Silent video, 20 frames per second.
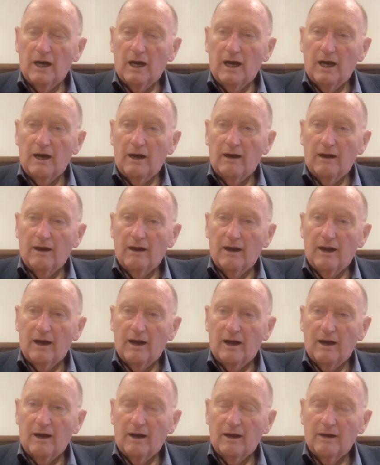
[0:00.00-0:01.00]

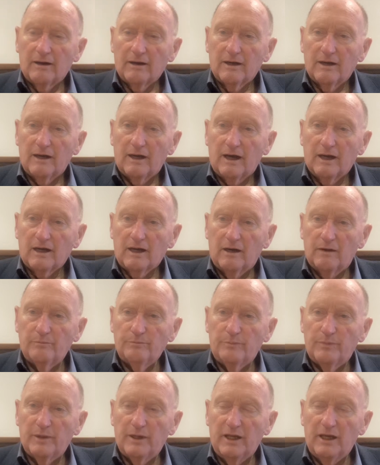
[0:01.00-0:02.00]
a
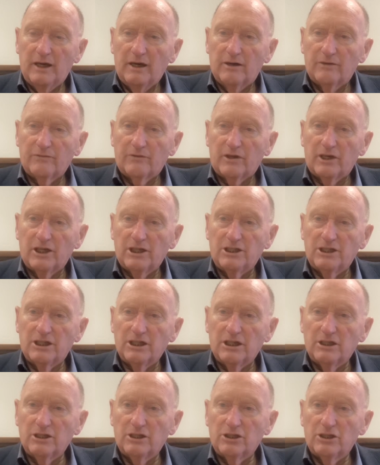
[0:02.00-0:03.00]
company of
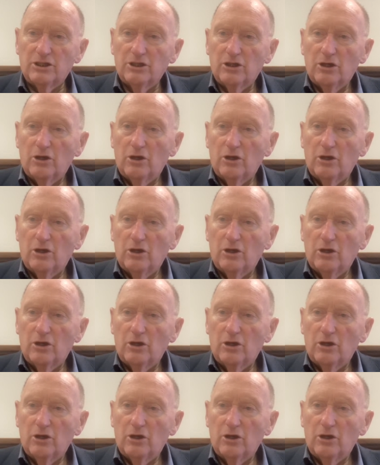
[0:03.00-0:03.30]
Christians